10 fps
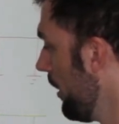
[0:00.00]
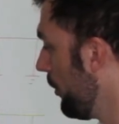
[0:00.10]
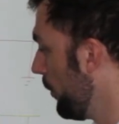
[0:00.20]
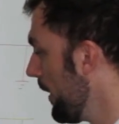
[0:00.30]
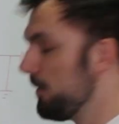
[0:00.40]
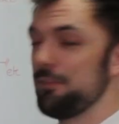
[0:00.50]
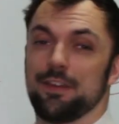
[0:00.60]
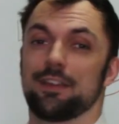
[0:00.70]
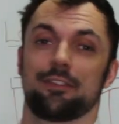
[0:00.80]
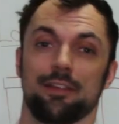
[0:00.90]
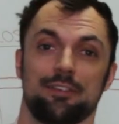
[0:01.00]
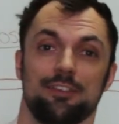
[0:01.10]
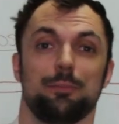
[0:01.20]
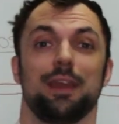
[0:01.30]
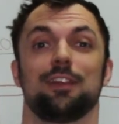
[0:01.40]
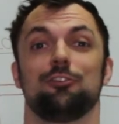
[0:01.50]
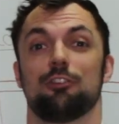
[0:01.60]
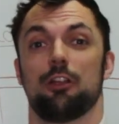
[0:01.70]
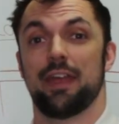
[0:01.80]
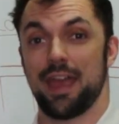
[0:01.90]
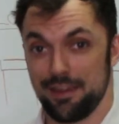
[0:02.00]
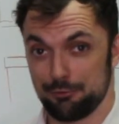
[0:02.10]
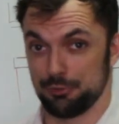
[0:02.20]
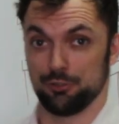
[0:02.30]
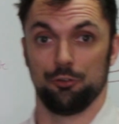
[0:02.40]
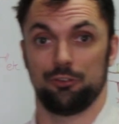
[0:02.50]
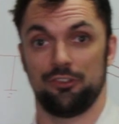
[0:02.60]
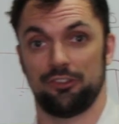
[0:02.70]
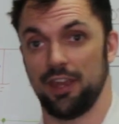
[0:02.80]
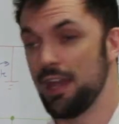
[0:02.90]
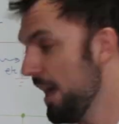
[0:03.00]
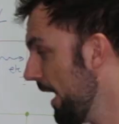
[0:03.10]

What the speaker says: The way we fix this is making sure that there is redundancy,